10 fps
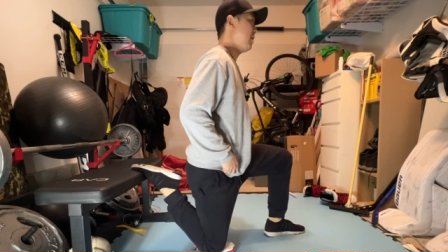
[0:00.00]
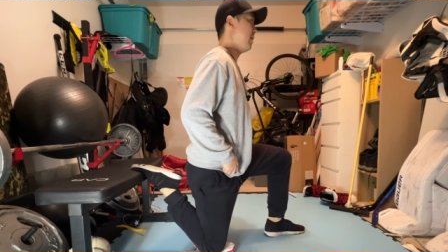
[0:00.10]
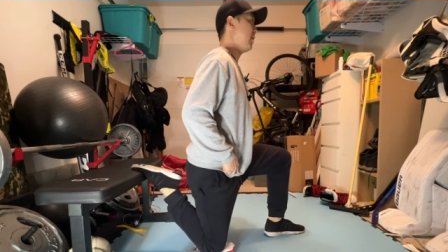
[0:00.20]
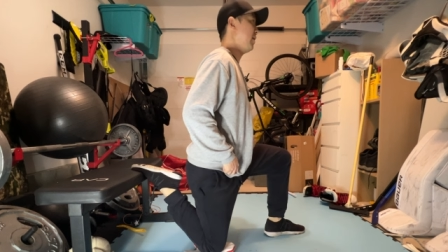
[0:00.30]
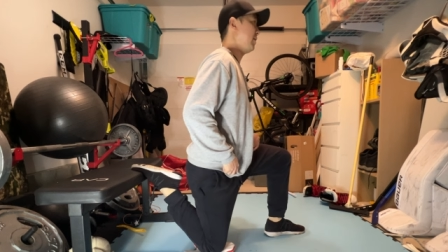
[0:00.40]

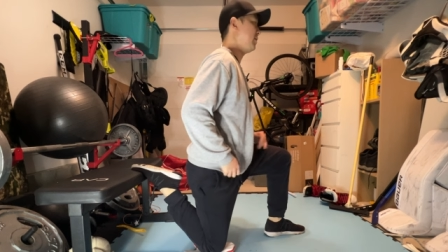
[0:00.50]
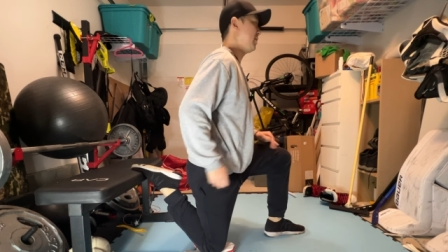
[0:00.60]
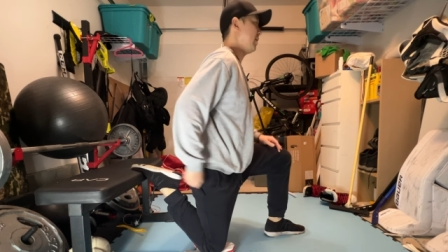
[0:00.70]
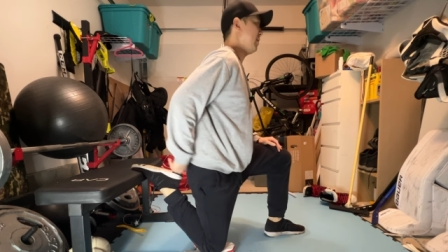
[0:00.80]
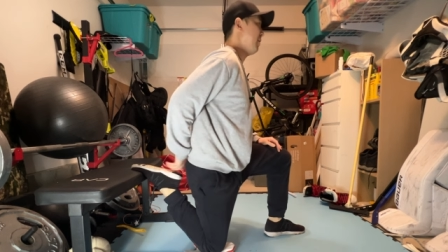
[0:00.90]
like I'm like
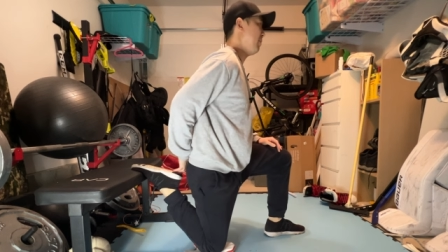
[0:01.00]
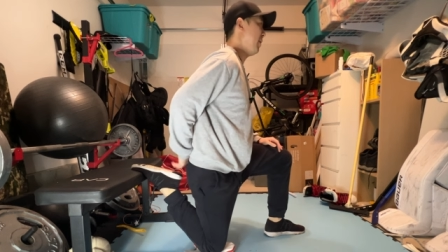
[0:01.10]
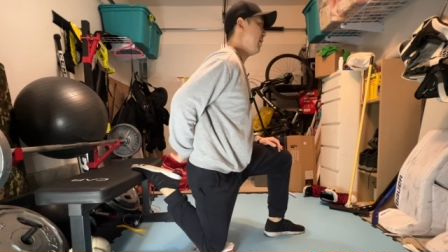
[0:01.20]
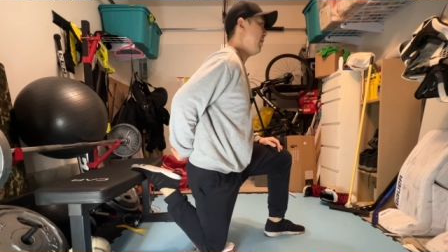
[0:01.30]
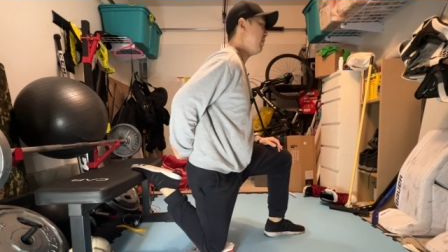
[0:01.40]
sticking my
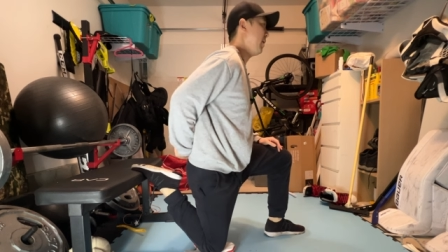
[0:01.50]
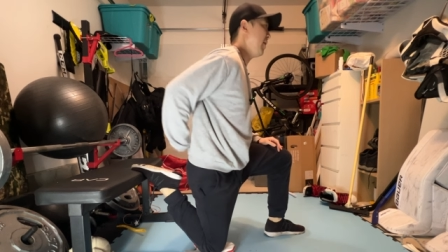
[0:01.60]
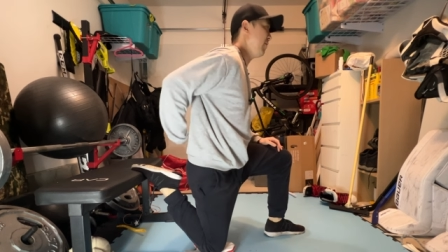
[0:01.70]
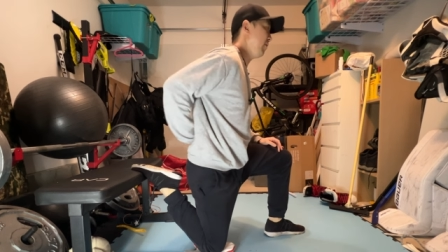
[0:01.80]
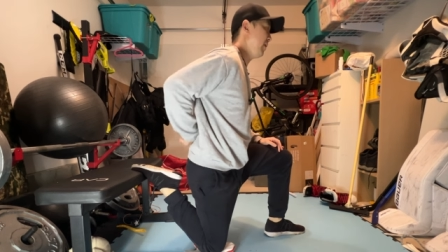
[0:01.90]
butt out, I have
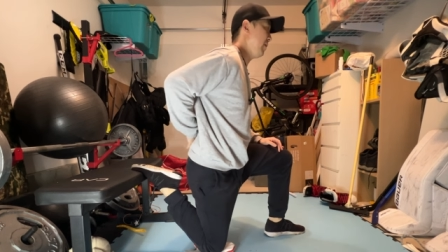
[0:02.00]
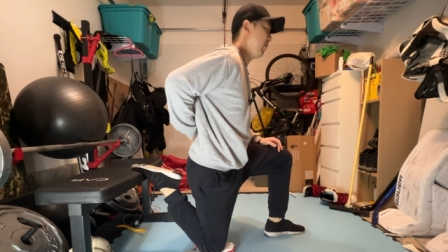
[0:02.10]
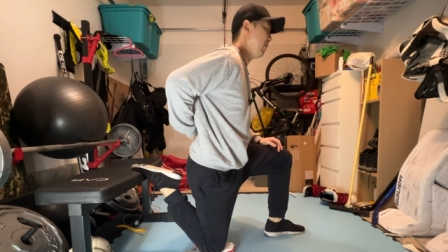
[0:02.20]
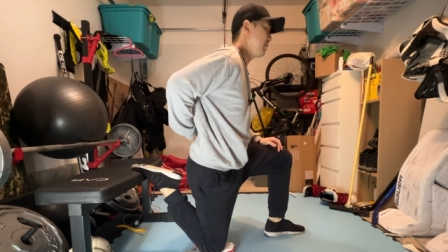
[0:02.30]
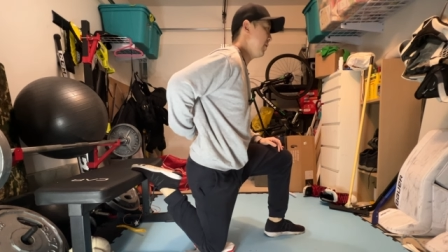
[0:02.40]
a really
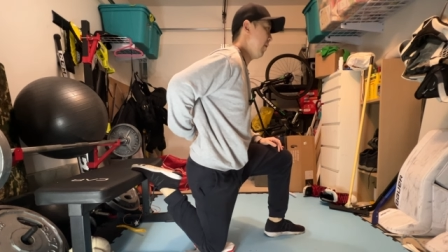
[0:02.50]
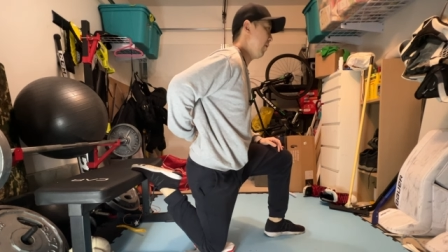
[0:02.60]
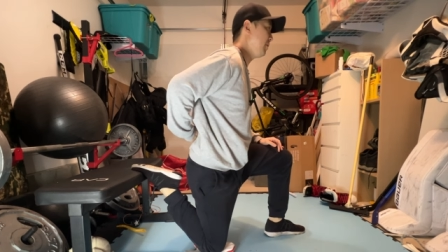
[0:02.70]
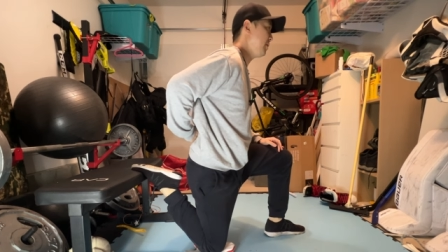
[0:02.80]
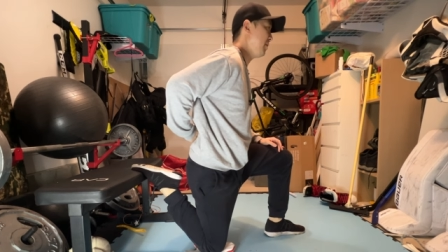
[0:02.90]
large
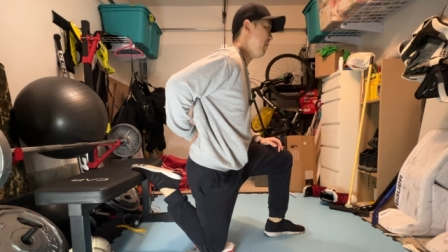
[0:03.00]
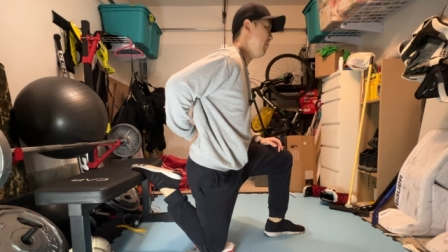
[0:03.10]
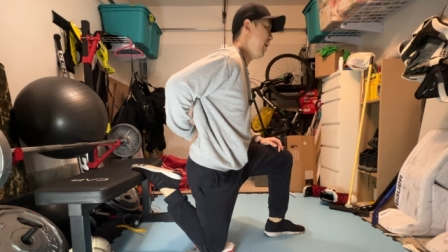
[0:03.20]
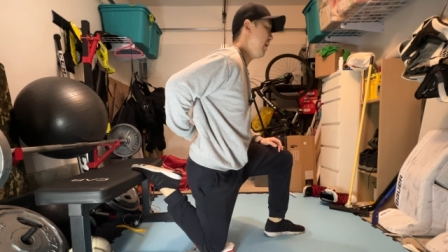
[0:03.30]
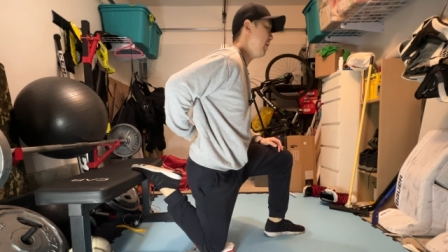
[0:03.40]
arch in my
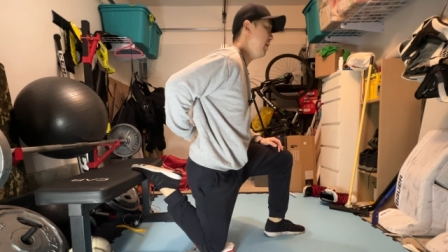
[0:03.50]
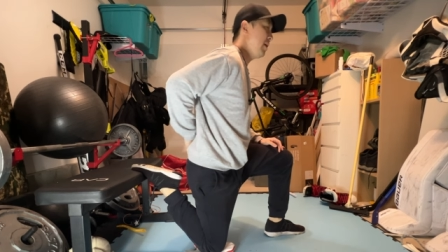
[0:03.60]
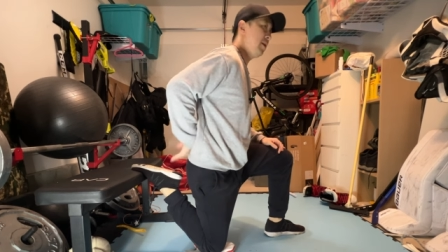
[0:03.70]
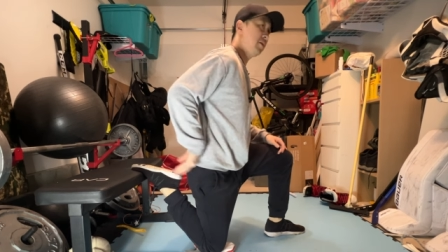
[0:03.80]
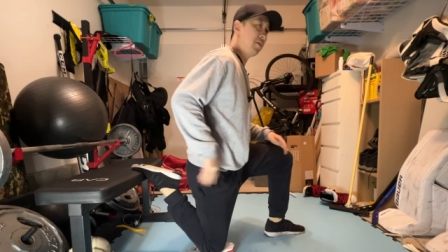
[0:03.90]
back.
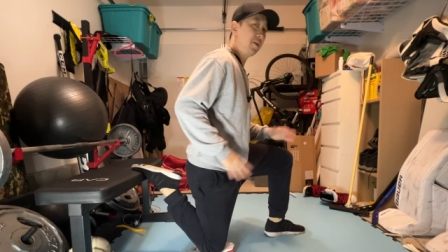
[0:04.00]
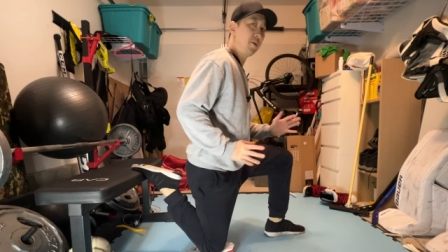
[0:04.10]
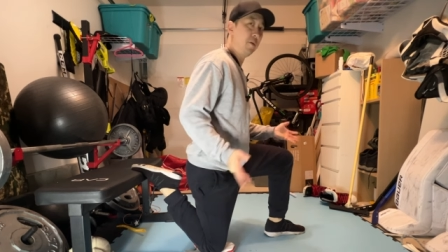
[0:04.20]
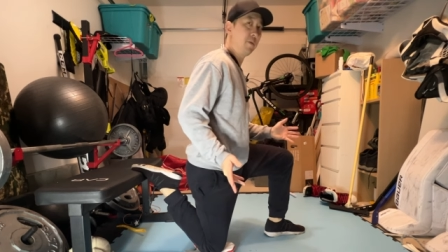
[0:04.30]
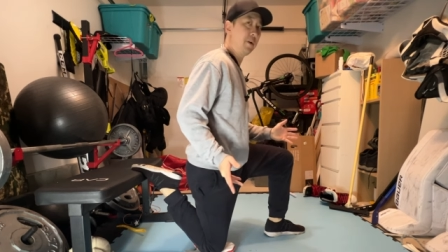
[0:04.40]
So I
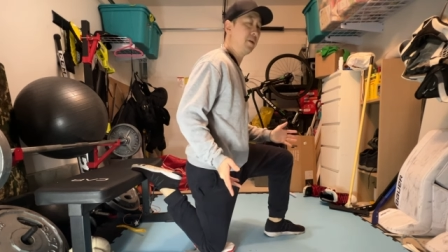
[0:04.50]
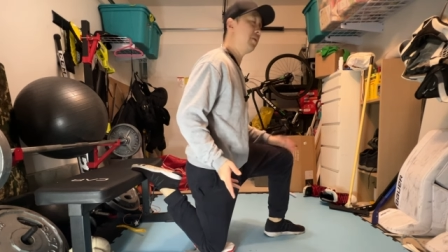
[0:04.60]
don't want to